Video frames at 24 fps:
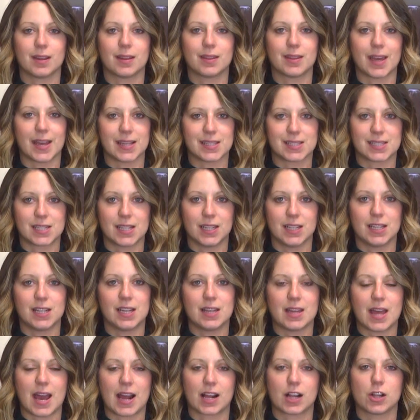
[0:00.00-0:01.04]
Thanks,
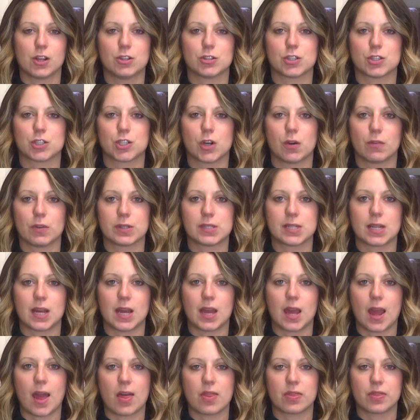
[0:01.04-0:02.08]
Dylan. That concludes our show for
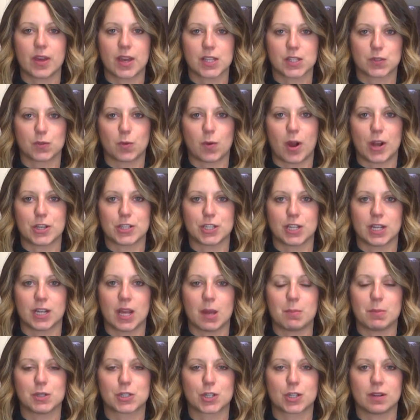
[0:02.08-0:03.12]
today. Thanks for watching,
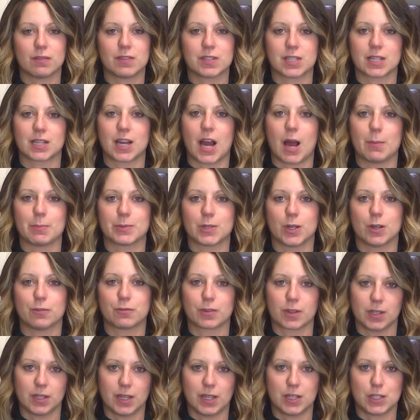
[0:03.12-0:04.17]
and be sure to visit COMTELL
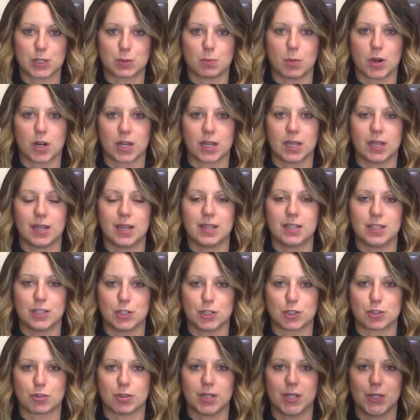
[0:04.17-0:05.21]
for the latest market and
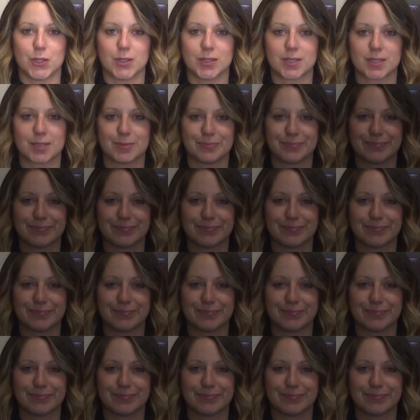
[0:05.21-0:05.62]
industry news.